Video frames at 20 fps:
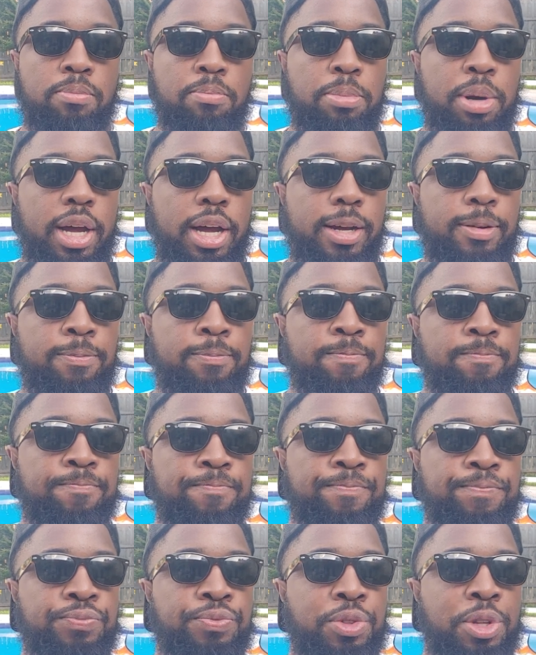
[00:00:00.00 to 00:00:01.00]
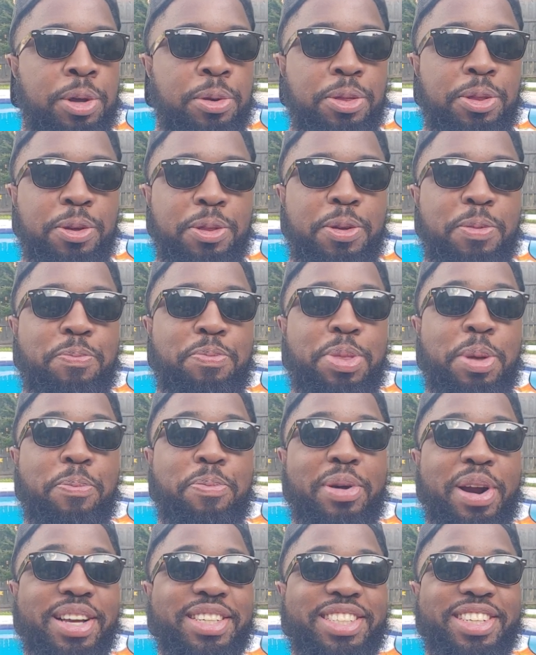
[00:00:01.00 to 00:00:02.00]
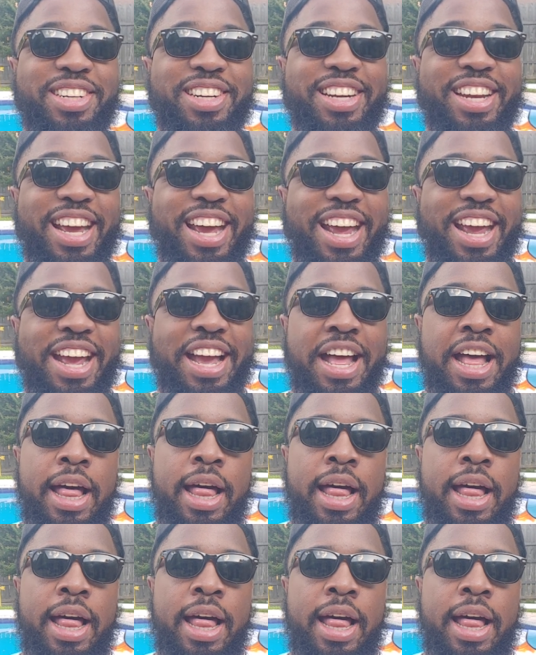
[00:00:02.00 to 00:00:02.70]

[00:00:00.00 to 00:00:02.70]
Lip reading: But the presser today,